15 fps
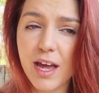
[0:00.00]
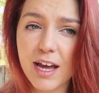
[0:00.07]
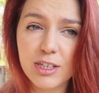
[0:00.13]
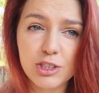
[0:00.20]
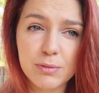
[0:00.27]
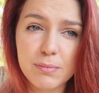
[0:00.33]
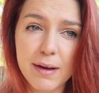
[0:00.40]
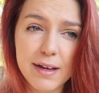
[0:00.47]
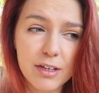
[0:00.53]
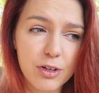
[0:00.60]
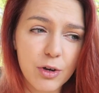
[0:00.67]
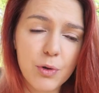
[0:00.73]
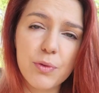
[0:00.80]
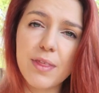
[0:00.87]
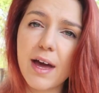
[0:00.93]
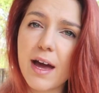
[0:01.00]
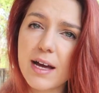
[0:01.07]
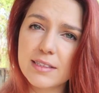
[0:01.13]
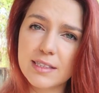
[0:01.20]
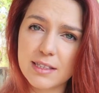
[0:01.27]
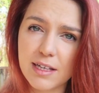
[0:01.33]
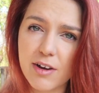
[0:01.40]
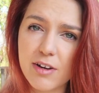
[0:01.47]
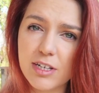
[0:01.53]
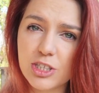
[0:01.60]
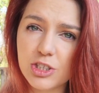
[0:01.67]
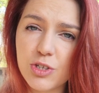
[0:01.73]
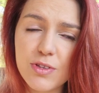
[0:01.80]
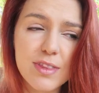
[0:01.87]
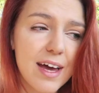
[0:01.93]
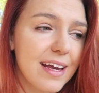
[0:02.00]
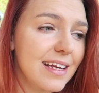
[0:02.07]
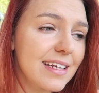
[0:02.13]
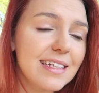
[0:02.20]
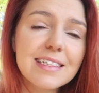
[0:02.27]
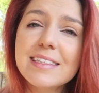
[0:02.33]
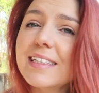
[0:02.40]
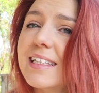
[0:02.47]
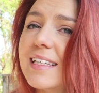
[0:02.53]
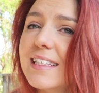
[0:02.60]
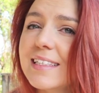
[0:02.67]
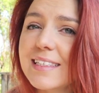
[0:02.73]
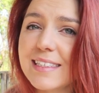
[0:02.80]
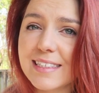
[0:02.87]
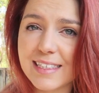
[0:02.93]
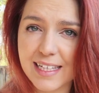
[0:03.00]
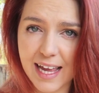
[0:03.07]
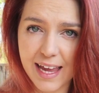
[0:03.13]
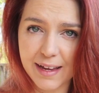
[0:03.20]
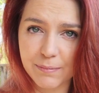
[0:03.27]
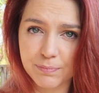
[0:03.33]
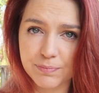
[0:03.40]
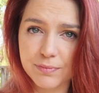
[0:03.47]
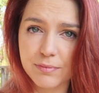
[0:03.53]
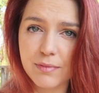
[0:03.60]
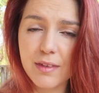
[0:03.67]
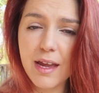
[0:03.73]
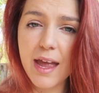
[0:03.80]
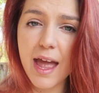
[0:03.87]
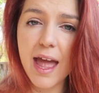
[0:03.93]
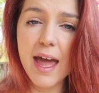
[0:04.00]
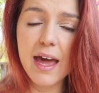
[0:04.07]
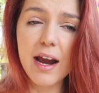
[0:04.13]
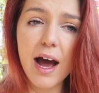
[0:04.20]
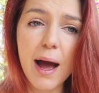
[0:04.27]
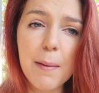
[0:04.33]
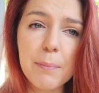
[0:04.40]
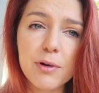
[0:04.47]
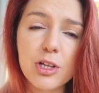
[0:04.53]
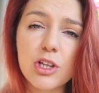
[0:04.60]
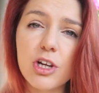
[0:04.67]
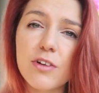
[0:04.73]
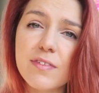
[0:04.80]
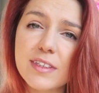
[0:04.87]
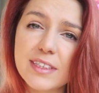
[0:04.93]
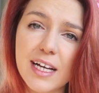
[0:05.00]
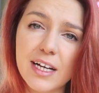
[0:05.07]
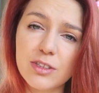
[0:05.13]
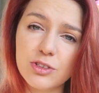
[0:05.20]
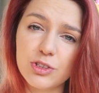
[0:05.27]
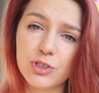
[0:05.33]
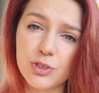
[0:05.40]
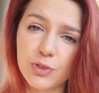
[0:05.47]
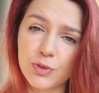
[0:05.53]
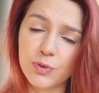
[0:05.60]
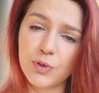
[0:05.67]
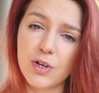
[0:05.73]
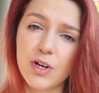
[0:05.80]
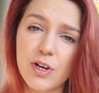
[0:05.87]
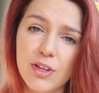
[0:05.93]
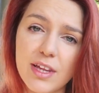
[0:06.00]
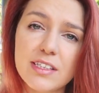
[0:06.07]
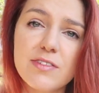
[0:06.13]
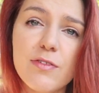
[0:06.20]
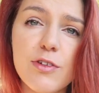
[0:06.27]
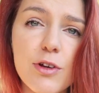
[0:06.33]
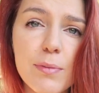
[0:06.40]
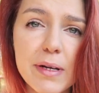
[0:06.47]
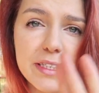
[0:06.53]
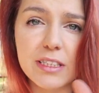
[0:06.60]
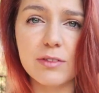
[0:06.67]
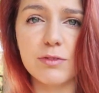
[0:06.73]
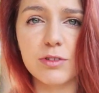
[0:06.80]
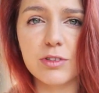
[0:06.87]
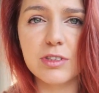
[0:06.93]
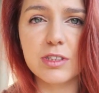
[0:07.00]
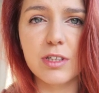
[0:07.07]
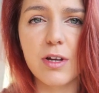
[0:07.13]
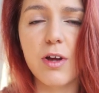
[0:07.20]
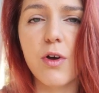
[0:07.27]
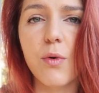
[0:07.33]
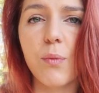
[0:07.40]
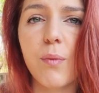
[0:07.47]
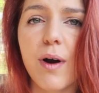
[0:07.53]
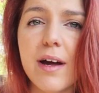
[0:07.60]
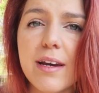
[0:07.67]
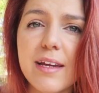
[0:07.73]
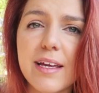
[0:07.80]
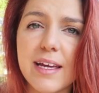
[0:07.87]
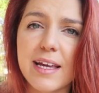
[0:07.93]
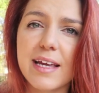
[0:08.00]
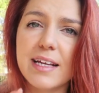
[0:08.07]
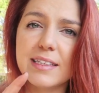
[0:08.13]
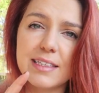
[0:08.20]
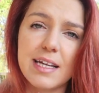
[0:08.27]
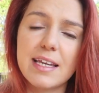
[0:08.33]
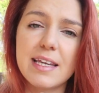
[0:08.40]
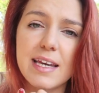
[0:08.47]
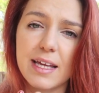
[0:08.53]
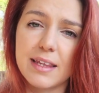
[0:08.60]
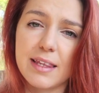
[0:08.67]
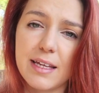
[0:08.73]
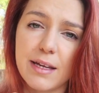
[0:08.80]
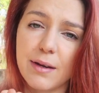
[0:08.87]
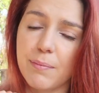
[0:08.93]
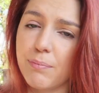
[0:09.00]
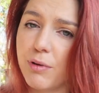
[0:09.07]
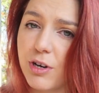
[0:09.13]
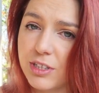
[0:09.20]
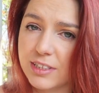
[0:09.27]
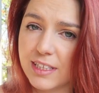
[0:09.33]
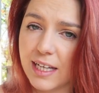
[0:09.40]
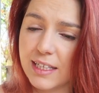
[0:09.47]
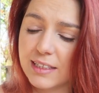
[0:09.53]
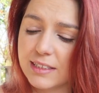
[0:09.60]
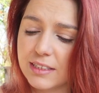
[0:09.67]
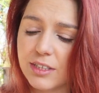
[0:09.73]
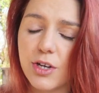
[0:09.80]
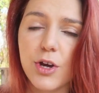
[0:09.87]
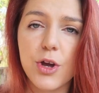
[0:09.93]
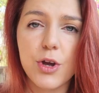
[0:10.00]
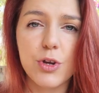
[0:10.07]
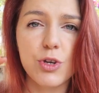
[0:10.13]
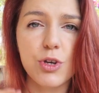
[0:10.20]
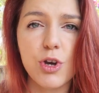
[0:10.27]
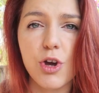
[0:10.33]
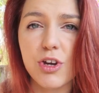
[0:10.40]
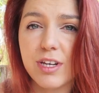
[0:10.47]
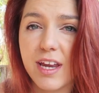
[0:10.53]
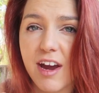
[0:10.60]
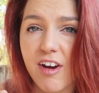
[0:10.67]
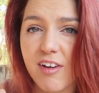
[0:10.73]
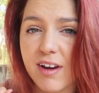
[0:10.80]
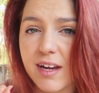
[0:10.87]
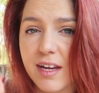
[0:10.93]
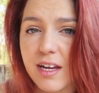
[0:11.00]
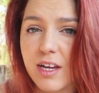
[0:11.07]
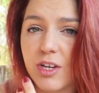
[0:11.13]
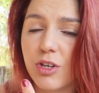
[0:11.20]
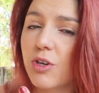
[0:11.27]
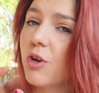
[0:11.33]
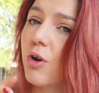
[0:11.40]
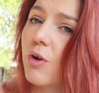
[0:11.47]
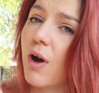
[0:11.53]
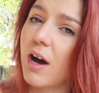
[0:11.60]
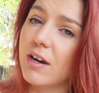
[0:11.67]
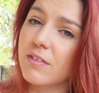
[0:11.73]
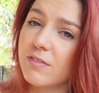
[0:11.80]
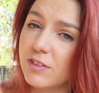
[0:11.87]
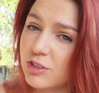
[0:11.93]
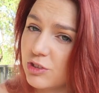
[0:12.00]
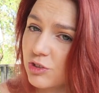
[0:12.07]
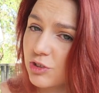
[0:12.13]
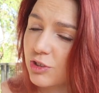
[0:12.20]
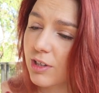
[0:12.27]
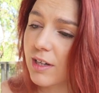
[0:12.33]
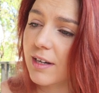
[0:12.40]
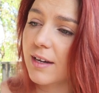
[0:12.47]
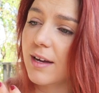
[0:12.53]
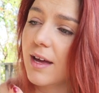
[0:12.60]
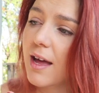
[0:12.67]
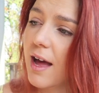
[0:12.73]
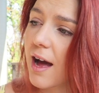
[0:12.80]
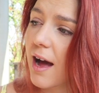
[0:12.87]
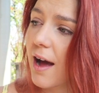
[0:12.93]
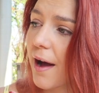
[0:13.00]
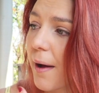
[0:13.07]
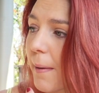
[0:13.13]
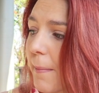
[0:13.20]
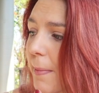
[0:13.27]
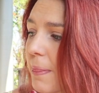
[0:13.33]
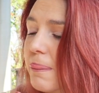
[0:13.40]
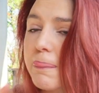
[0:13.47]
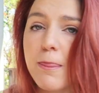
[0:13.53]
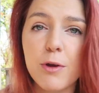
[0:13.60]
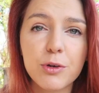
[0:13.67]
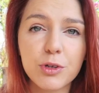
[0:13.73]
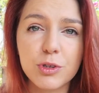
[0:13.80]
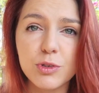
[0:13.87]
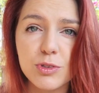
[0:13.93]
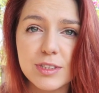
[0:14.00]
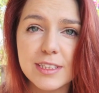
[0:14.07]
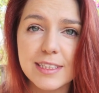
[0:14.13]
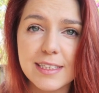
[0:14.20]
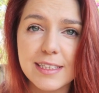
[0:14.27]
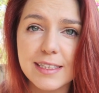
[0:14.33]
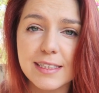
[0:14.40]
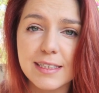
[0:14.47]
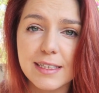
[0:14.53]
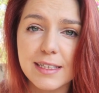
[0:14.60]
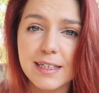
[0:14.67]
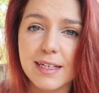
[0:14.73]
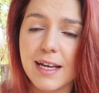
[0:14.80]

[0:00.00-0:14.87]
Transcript: as you may know that has a thyroid issue that is insane and I put a lot of it down to there's a few basic rules one is nothing processed no dairy no artificial sugar um, no gluten